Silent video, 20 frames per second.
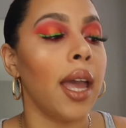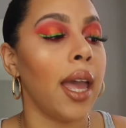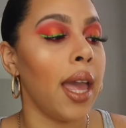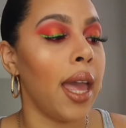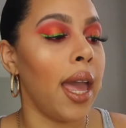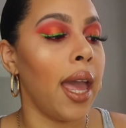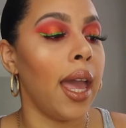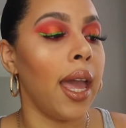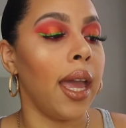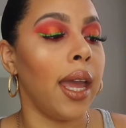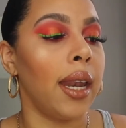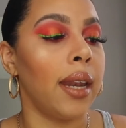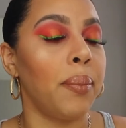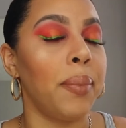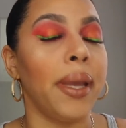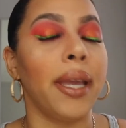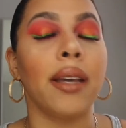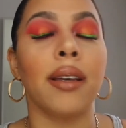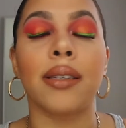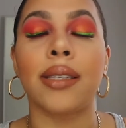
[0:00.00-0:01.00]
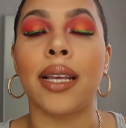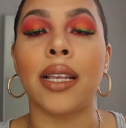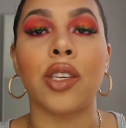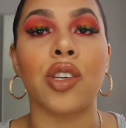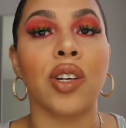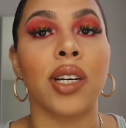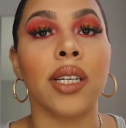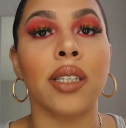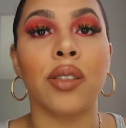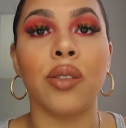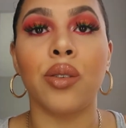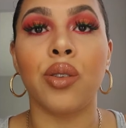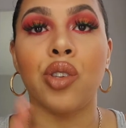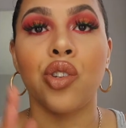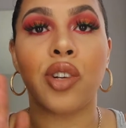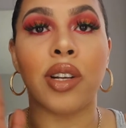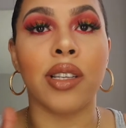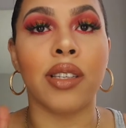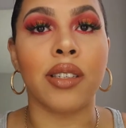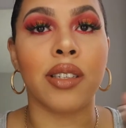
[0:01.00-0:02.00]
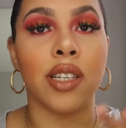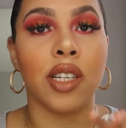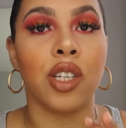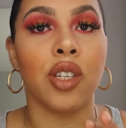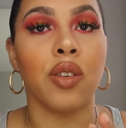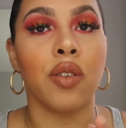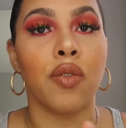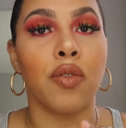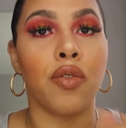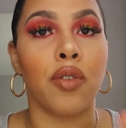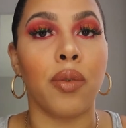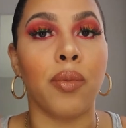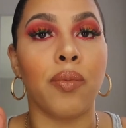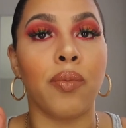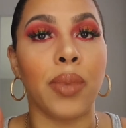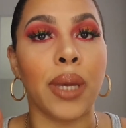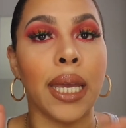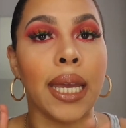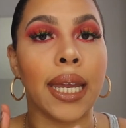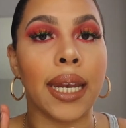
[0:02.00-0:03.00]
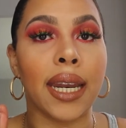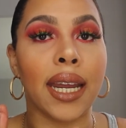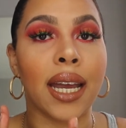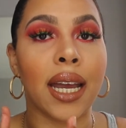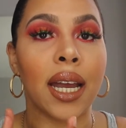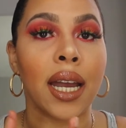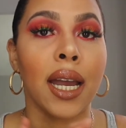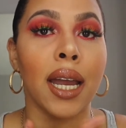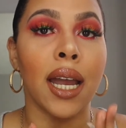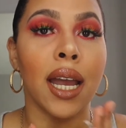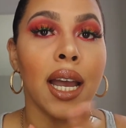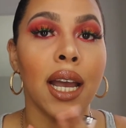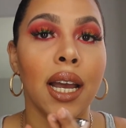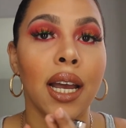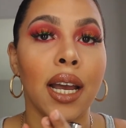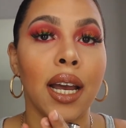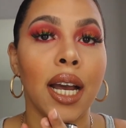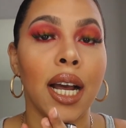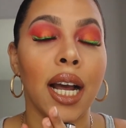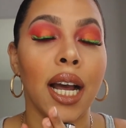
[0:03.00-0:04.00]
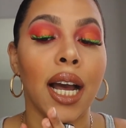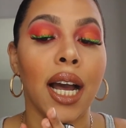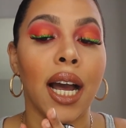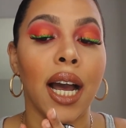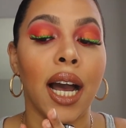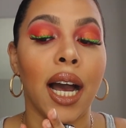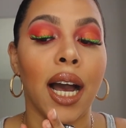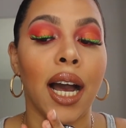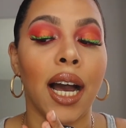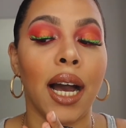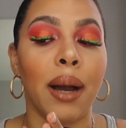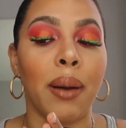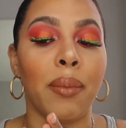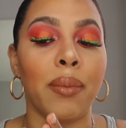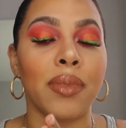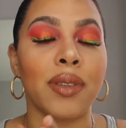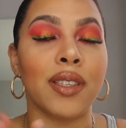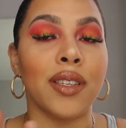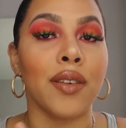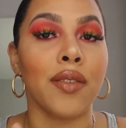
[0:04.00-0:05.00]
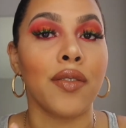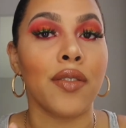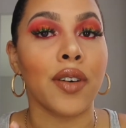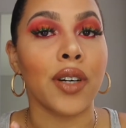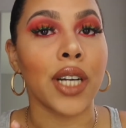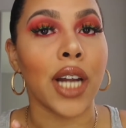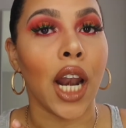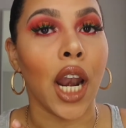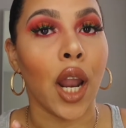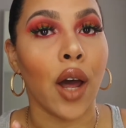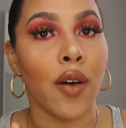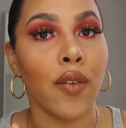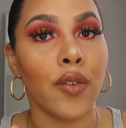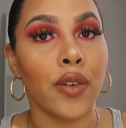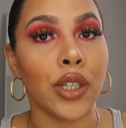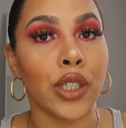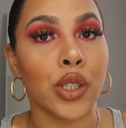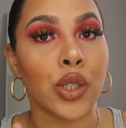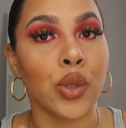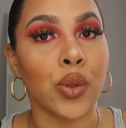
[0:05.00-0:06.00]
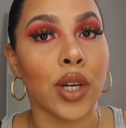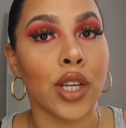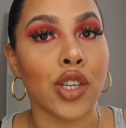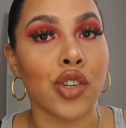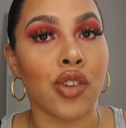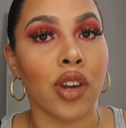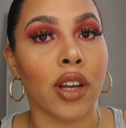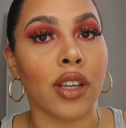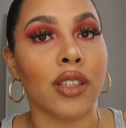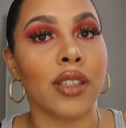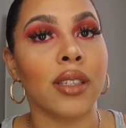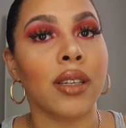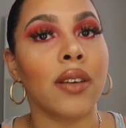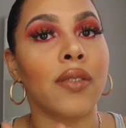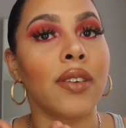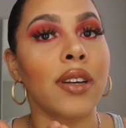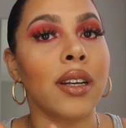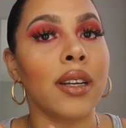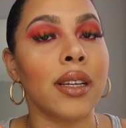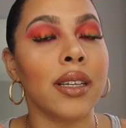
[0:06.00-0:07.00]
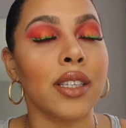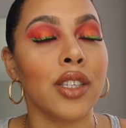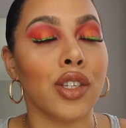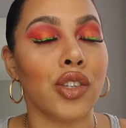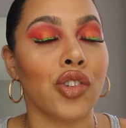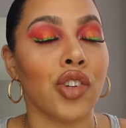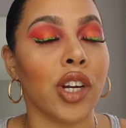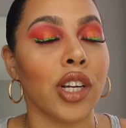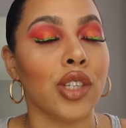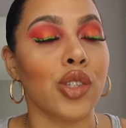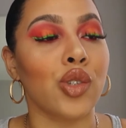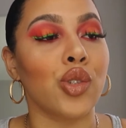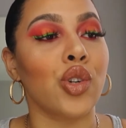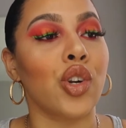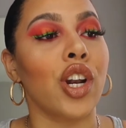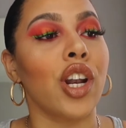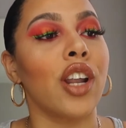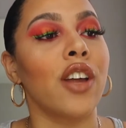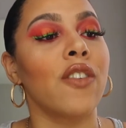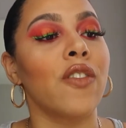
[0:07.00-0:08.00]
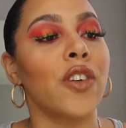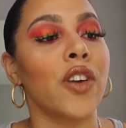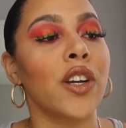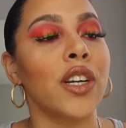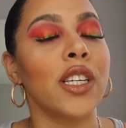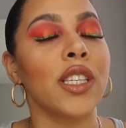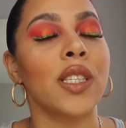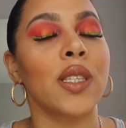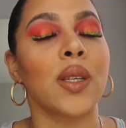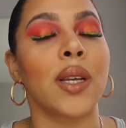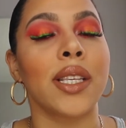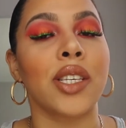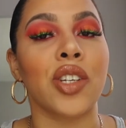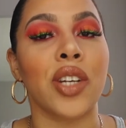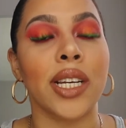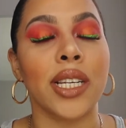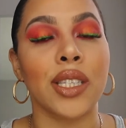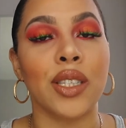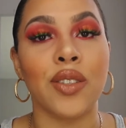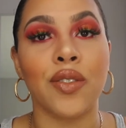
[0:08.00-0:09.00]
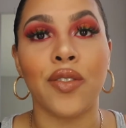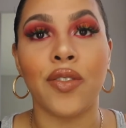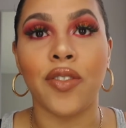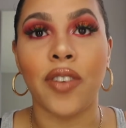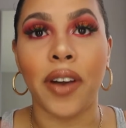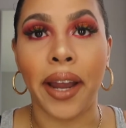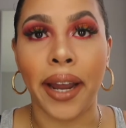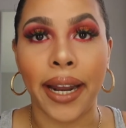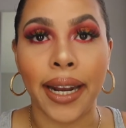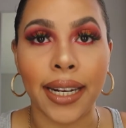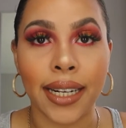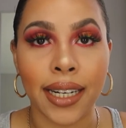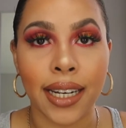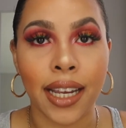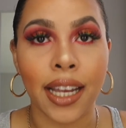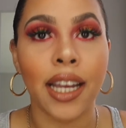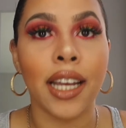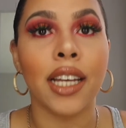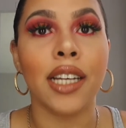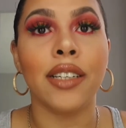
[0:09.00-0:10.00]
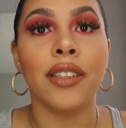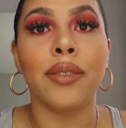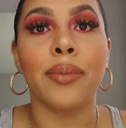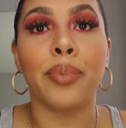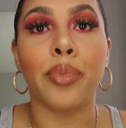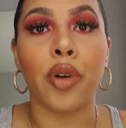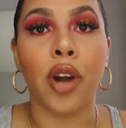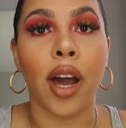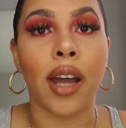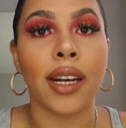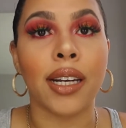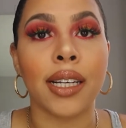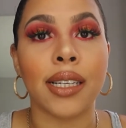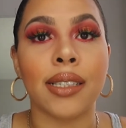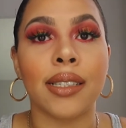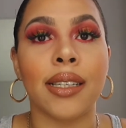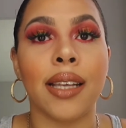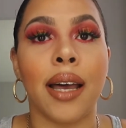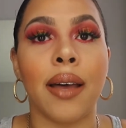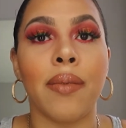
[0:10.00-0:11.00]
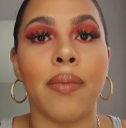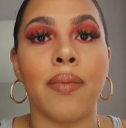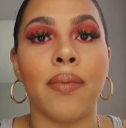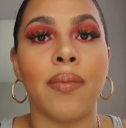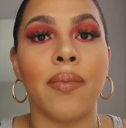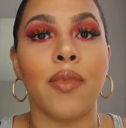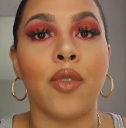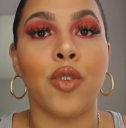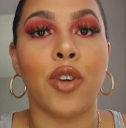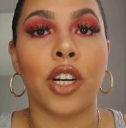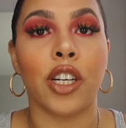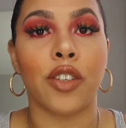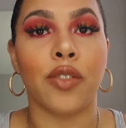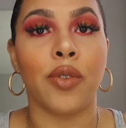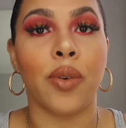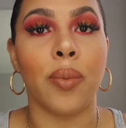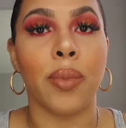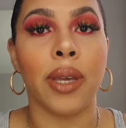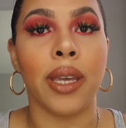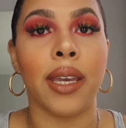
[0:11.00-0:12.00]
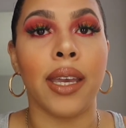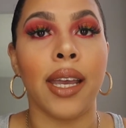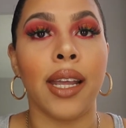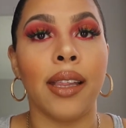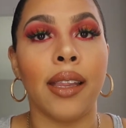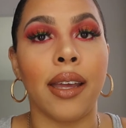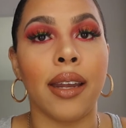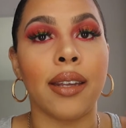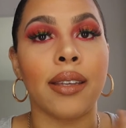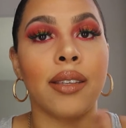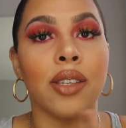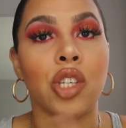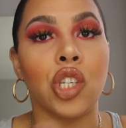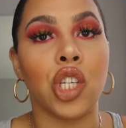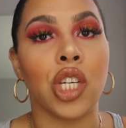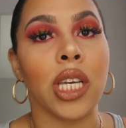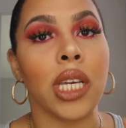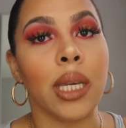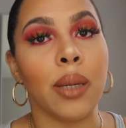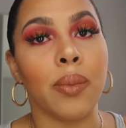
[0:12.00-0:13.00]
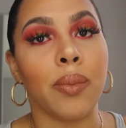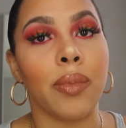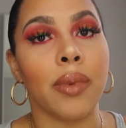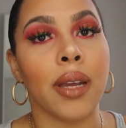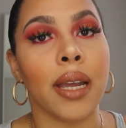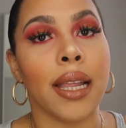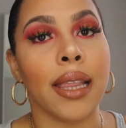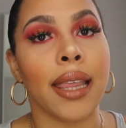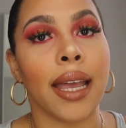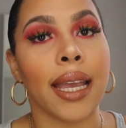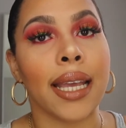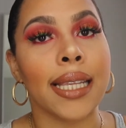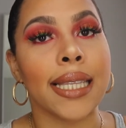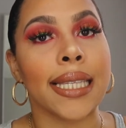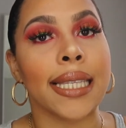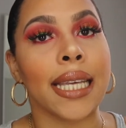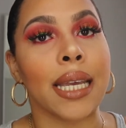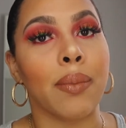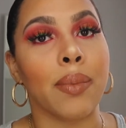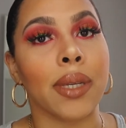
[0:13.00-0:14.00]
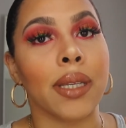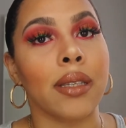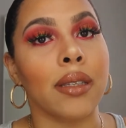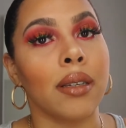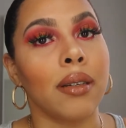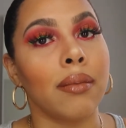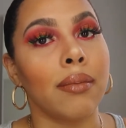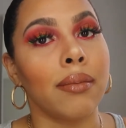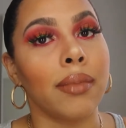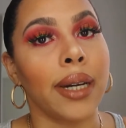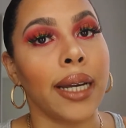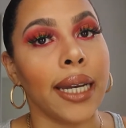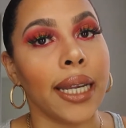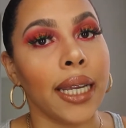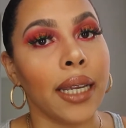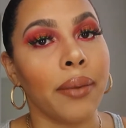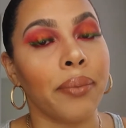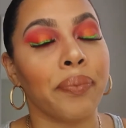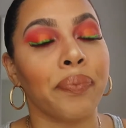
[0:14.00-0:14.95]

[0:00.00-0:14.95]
And because I'm trying to transition from being a Sephora lover to a drugstore lover, so I'm trying to find good products that works for me and that is cheap and that can save me some money.